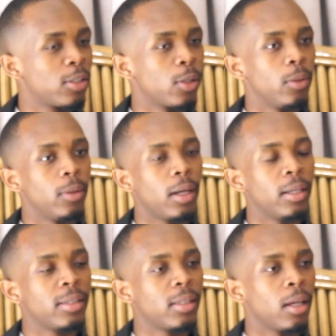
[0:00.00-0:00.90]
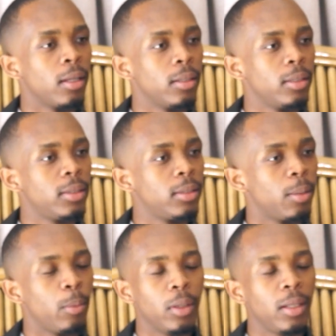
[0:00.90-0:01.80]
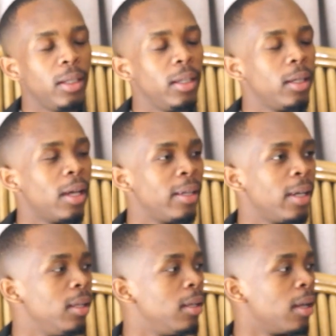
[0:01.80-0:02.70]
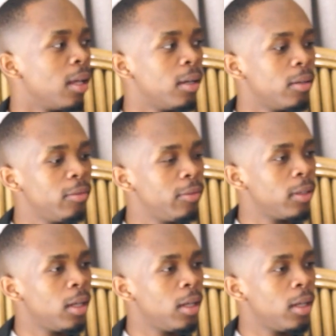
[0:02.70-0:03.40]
So I started modeling, I gained love.